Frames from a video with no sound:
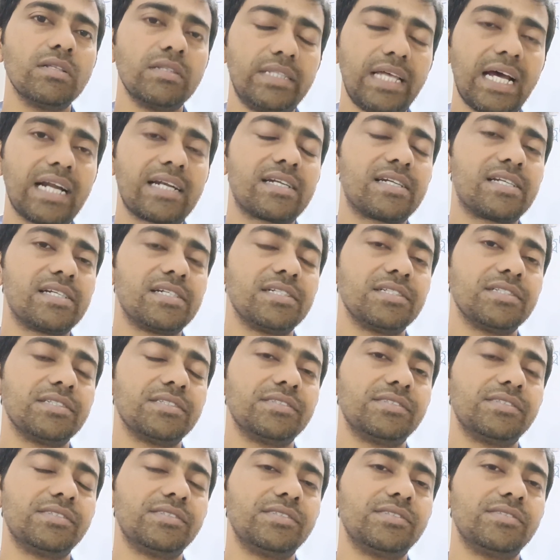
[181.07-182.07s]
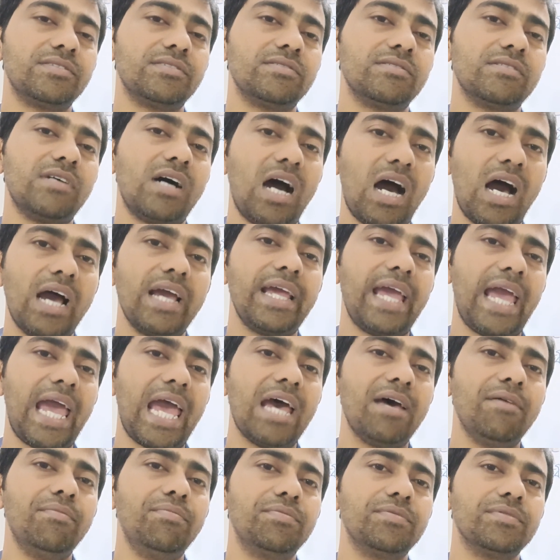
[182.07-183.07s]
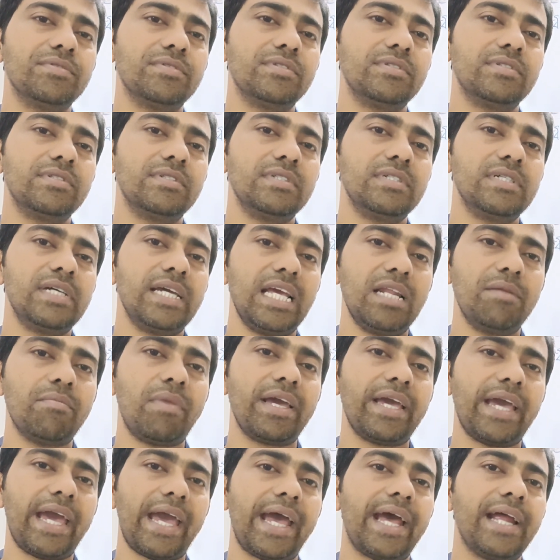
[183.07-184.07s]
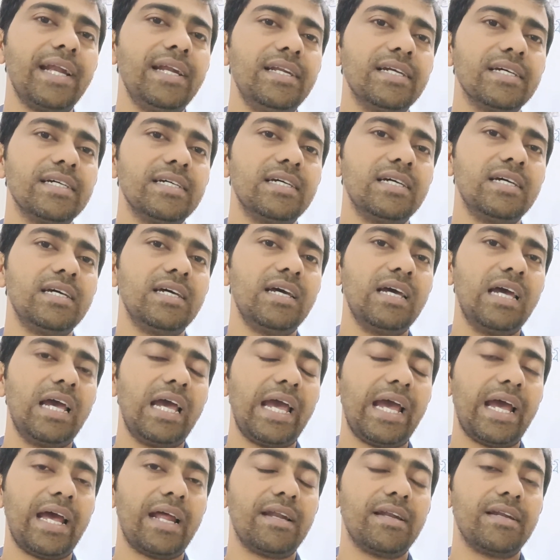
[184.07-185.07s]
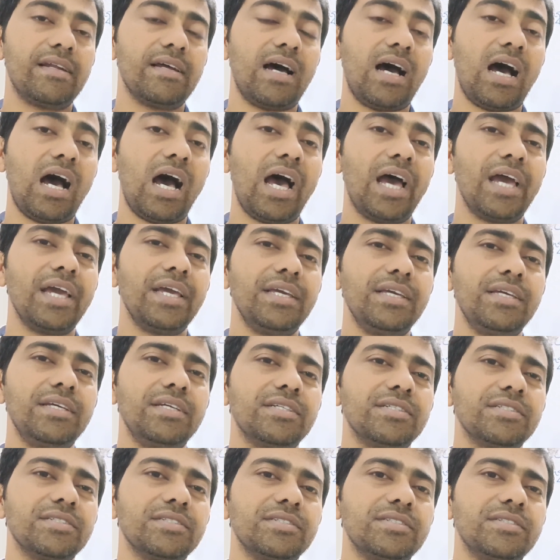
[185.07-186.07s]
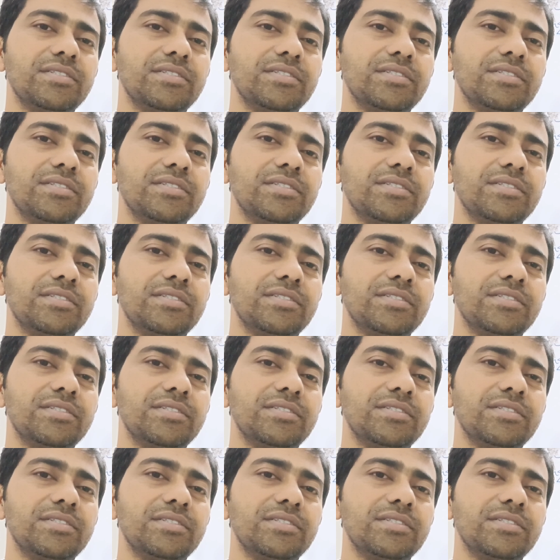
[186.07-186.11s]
that I have in my hand, and I